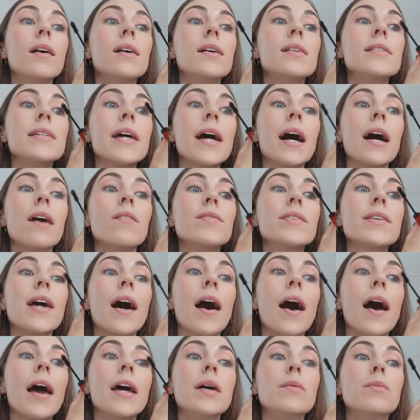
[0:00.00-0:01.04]
to have
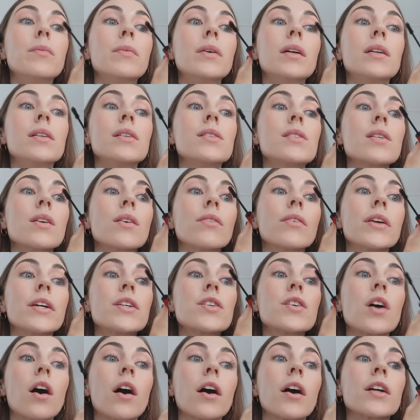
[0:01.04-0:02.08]
time to
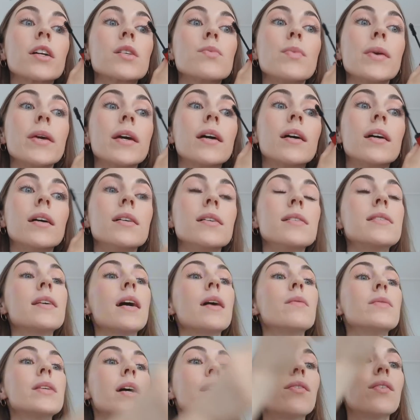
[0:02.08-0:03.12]
recharge? Because
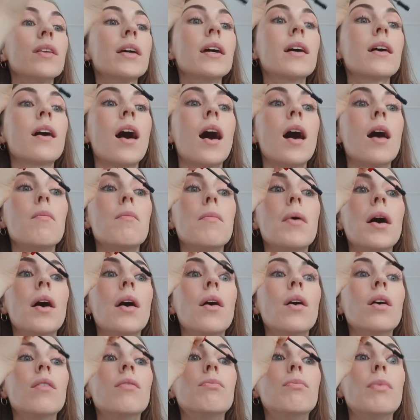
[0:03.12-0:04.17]
I'm definitely a
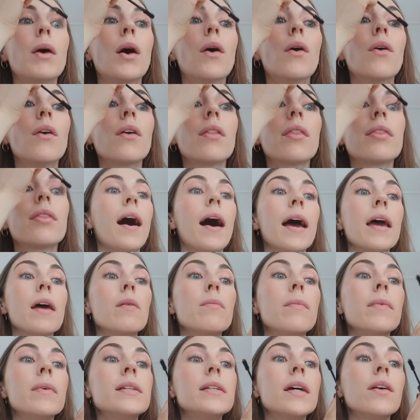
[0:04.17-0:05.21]
combo of both.
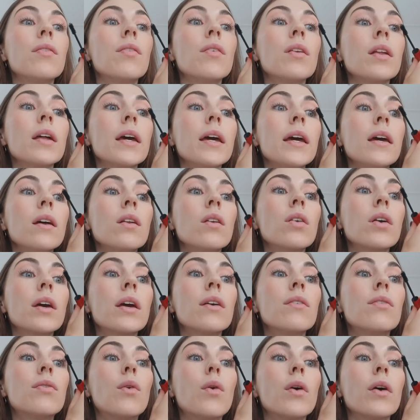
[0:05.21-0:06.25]
I'm definitely
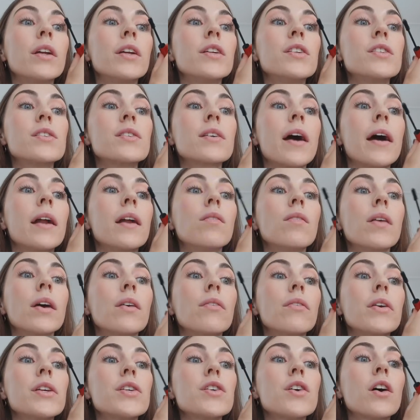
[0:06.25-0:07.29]
looking forward to just kind of
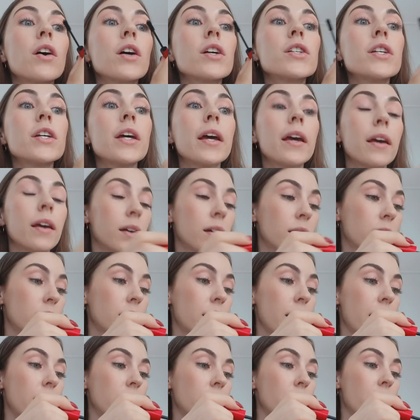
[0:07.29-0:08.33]
like recharging
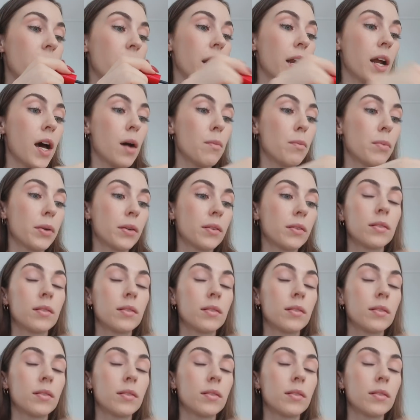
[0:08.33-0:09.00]
and living it up